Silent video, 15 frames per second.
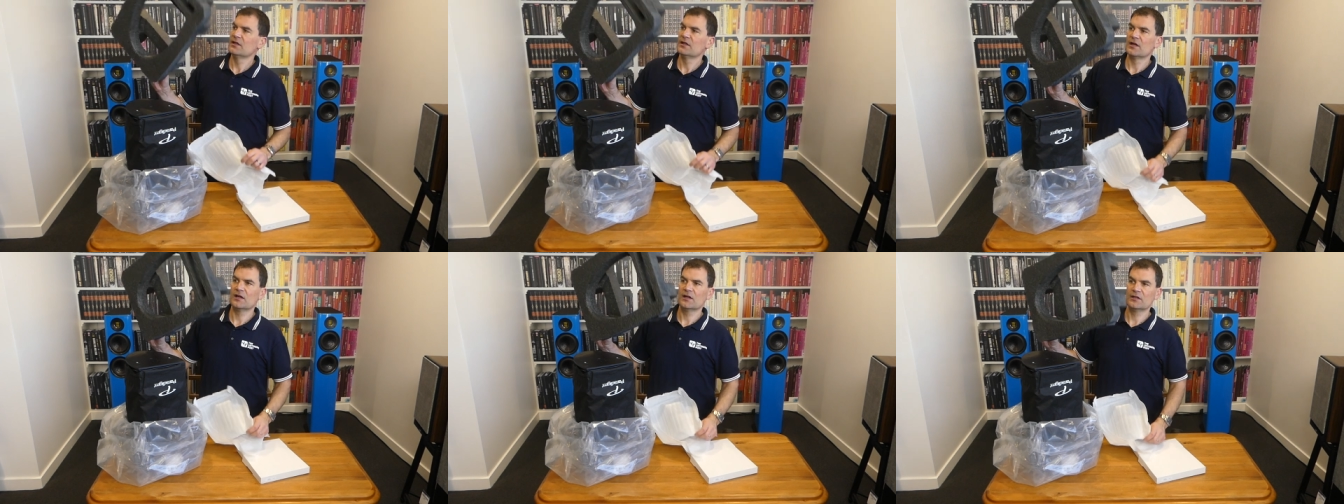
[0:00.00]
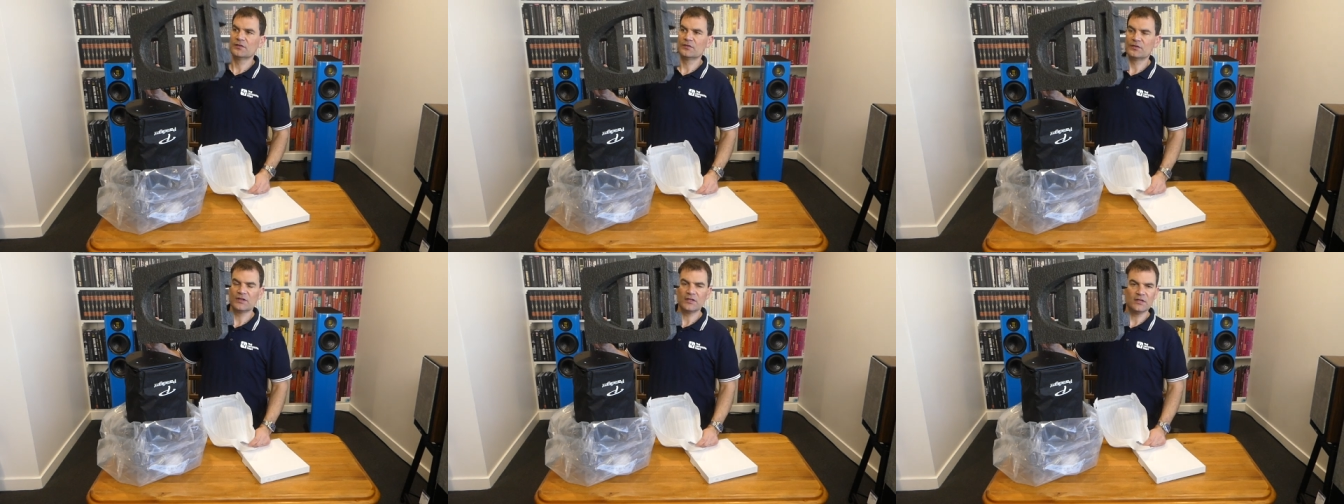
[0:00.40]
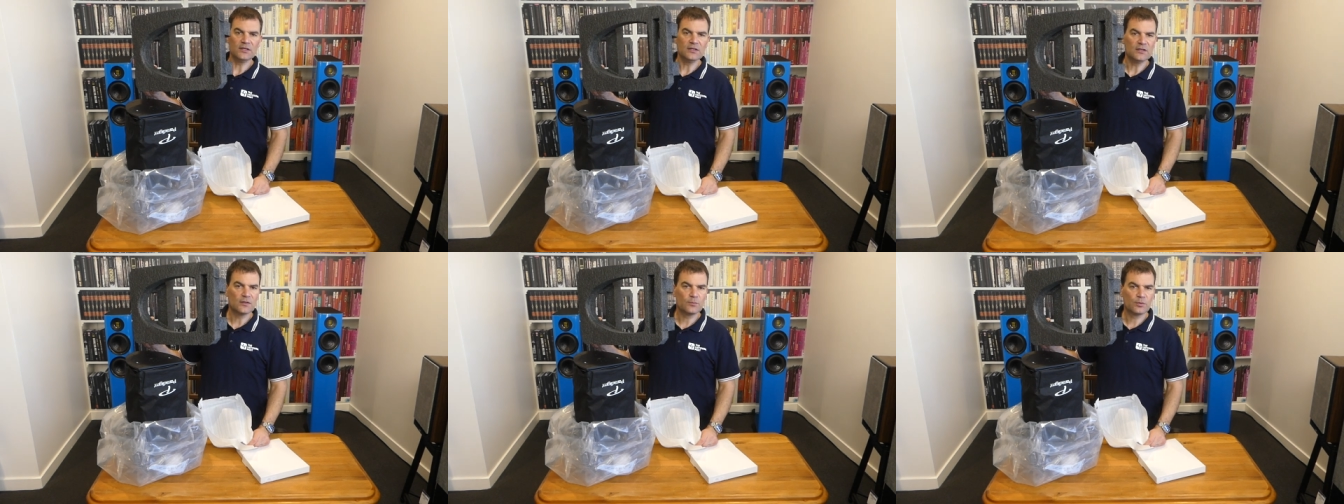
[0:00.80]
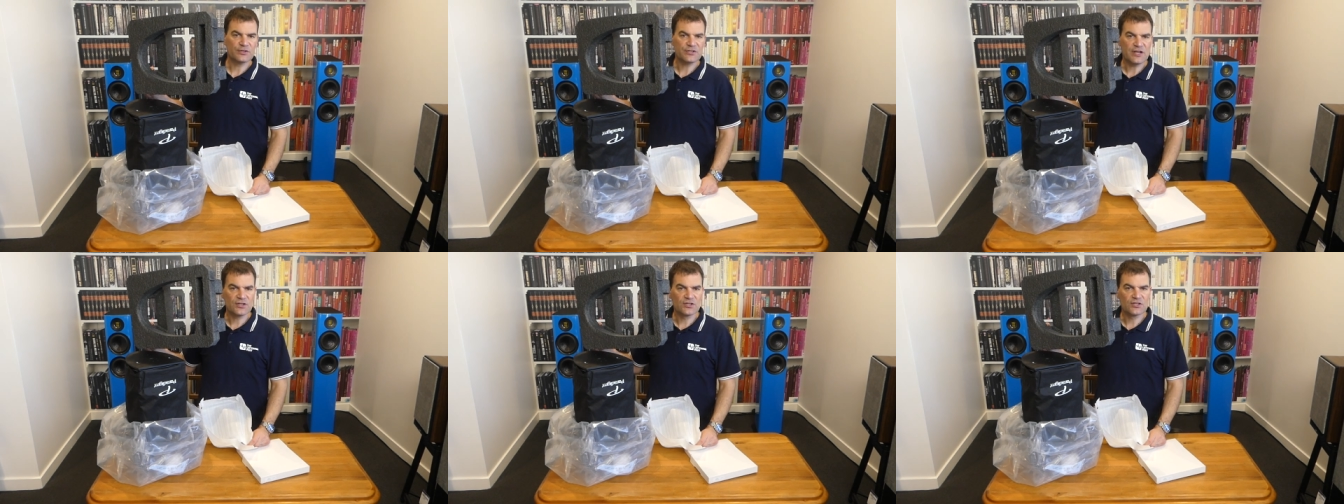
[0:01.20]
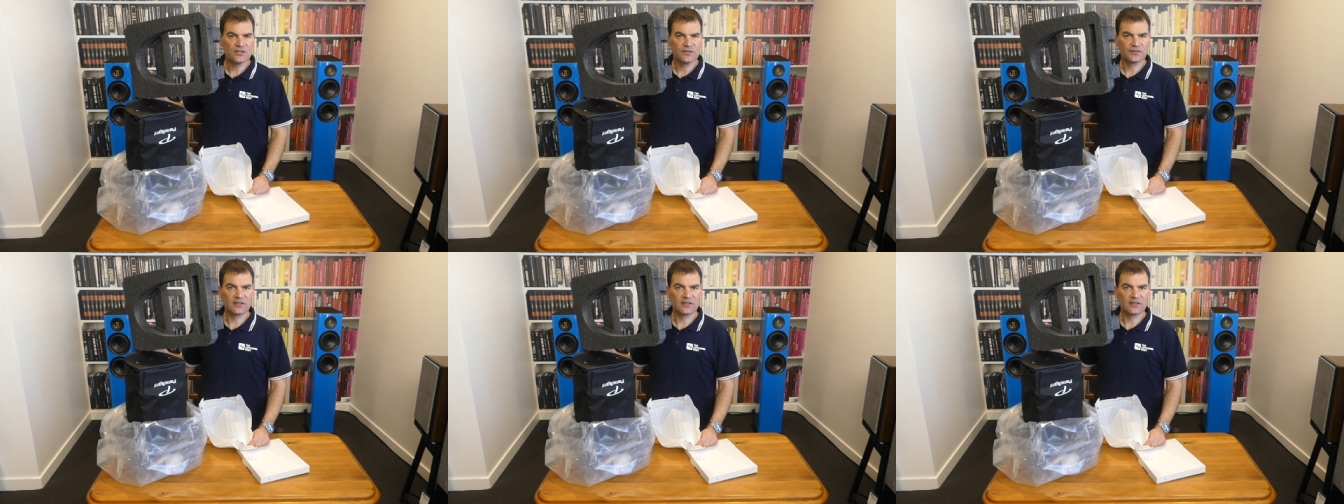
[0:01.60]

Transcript: uh, the protection is